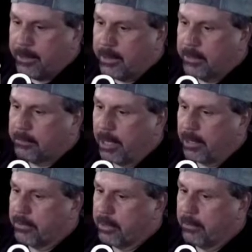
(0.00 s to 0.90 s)
He's a
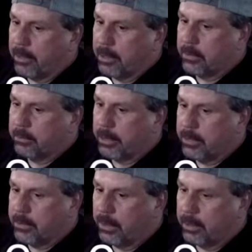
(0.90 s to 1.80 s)
modern drummer. He used to play
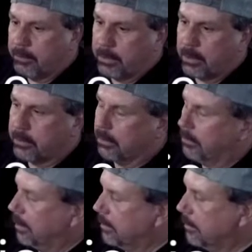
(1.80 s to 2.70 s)
in Journey, but he's also a
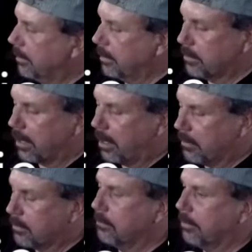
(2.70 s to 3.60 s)
great swing
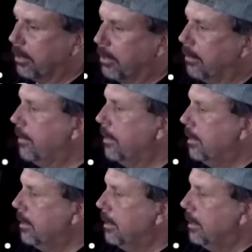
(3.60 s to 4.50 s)
jazz player.
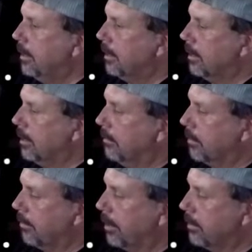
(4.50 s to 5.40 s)

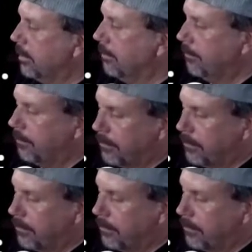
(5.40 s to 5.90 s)
So watch him.